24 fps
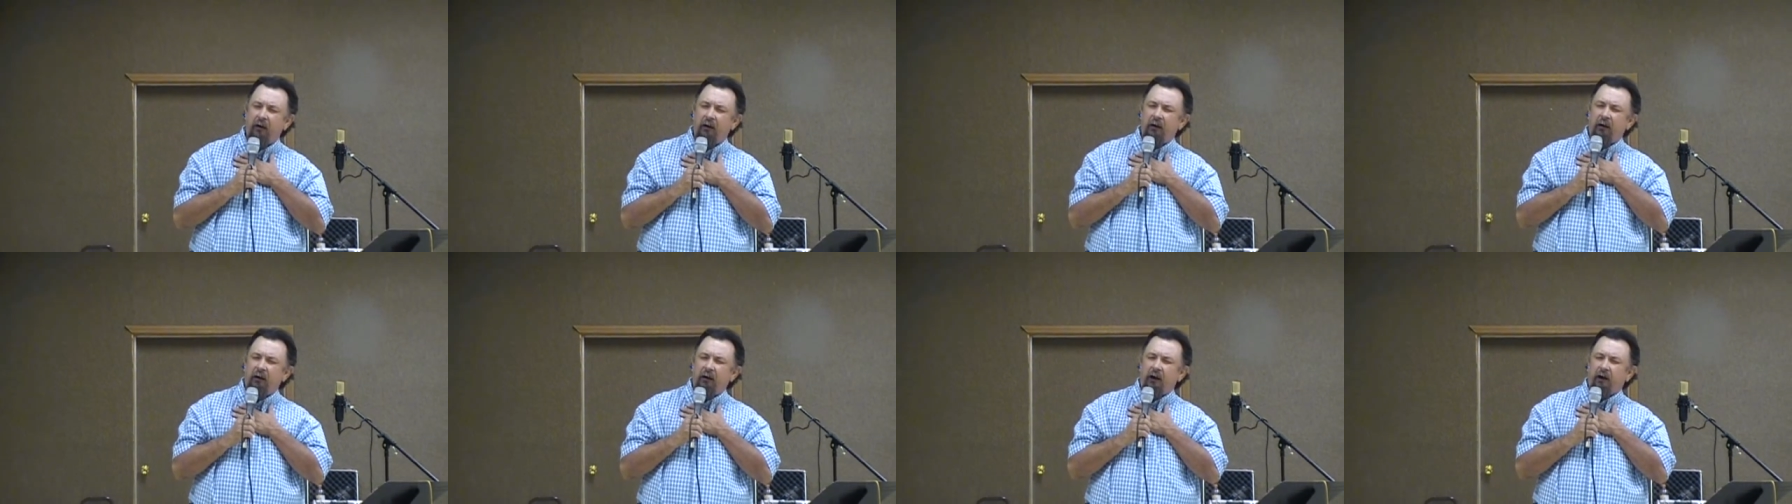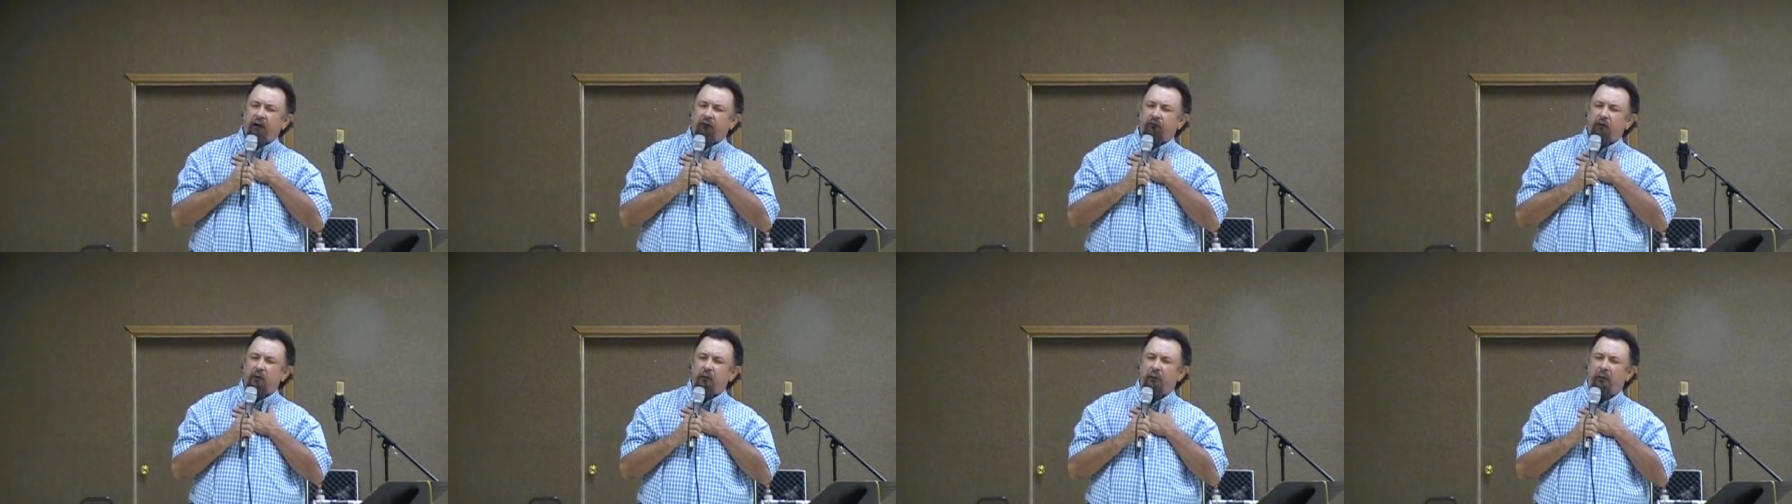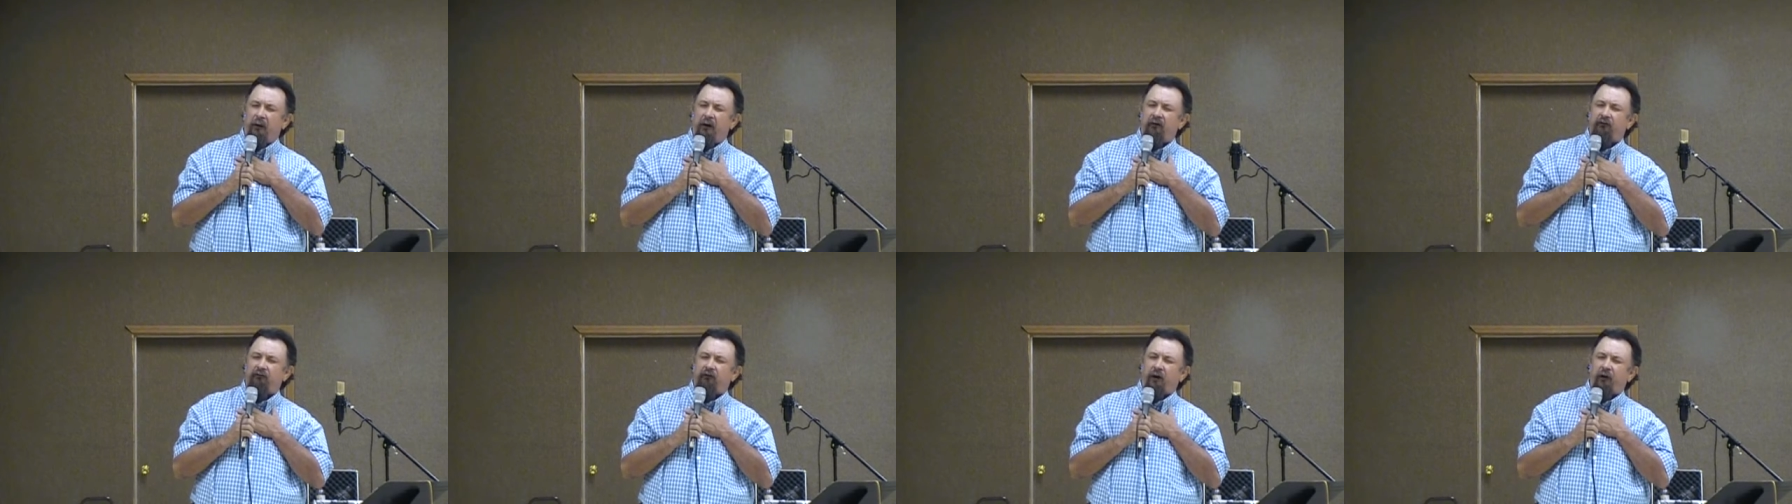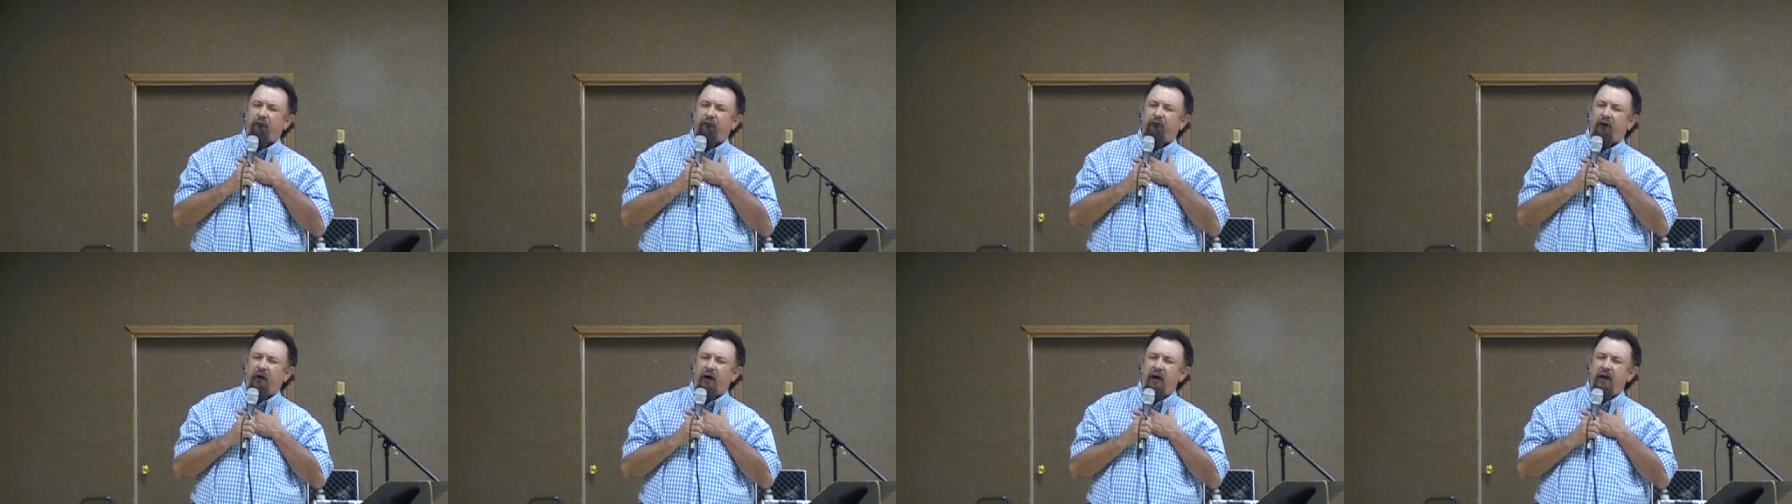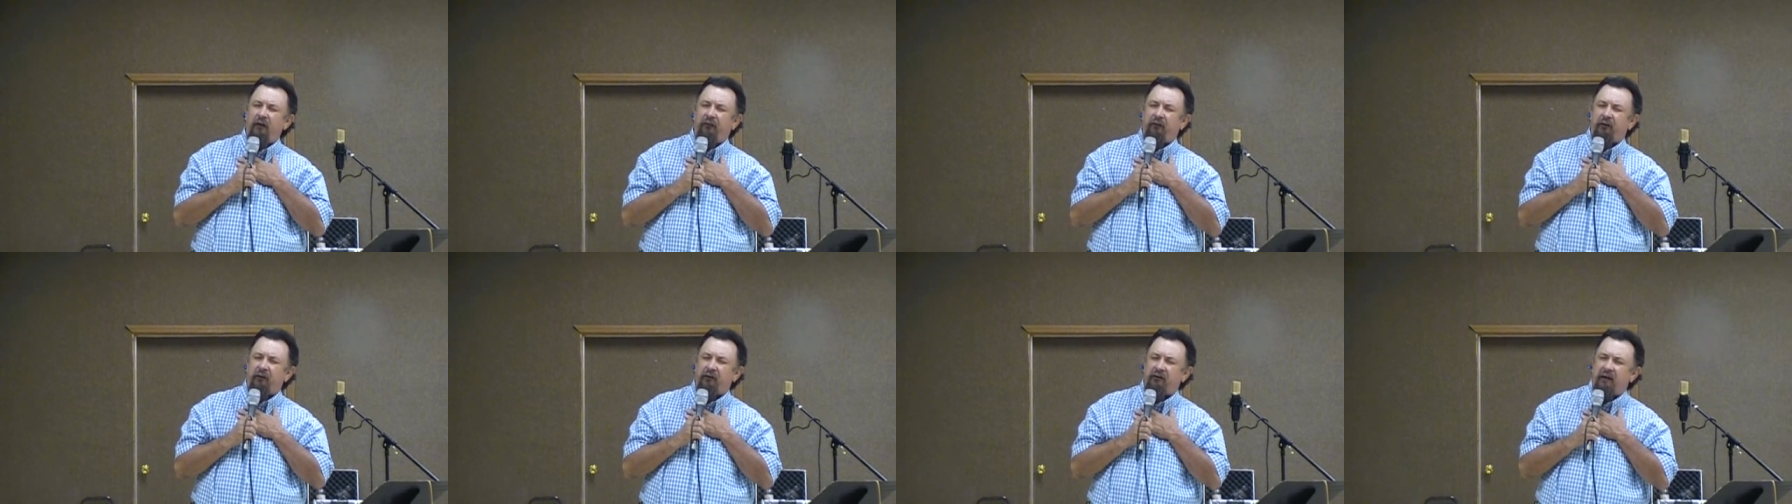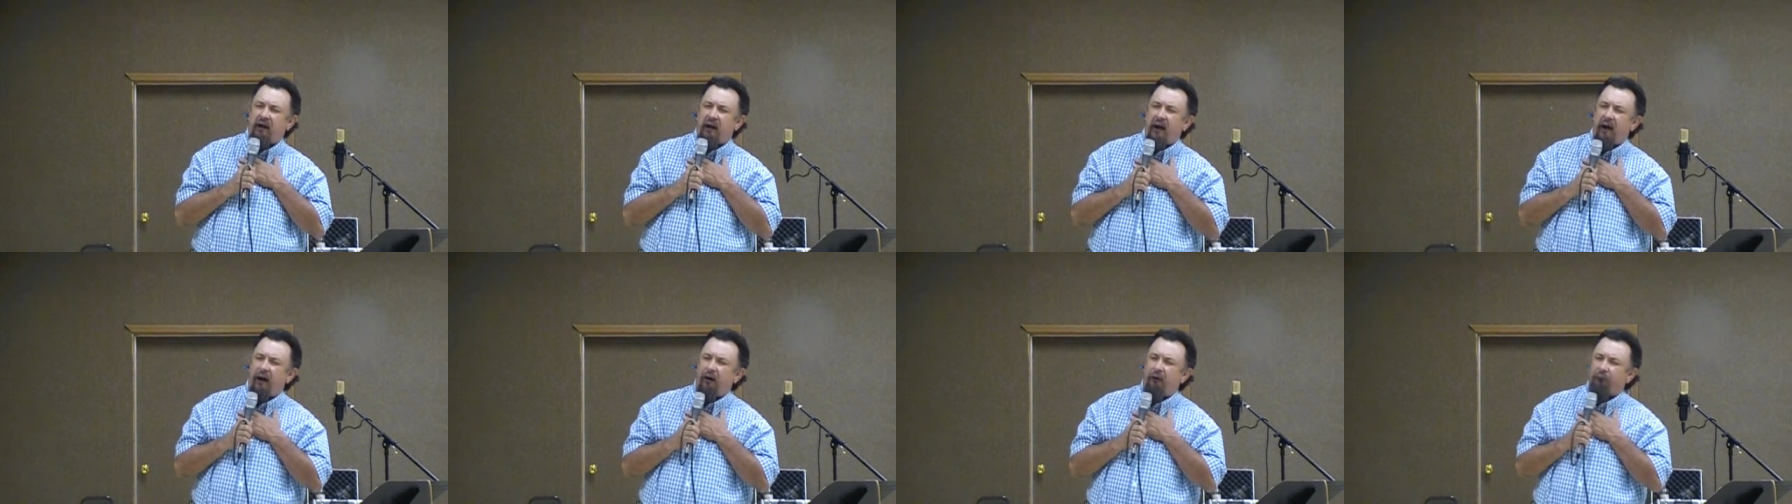Yes. As we place our faith in
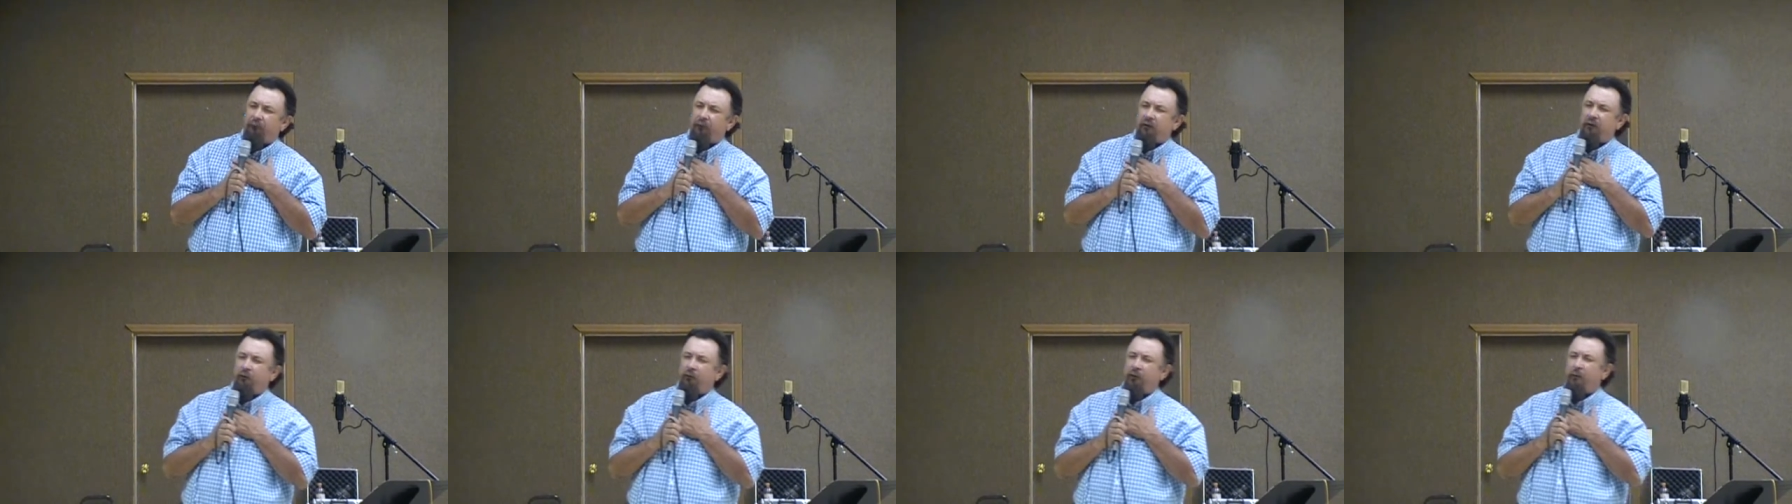Calvary,